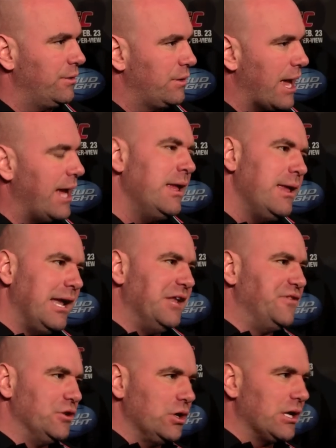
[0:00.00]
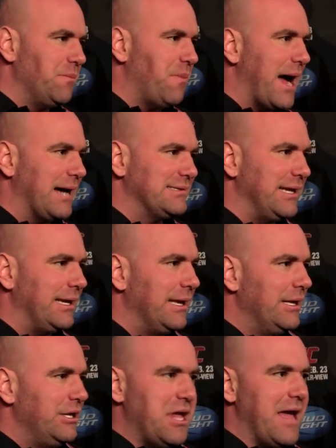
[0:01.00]
Okay? And if you look at boxing,
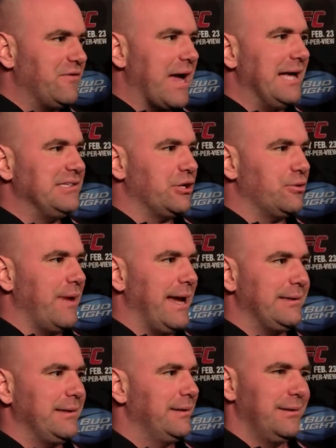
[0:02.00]
you have guys that are ranked...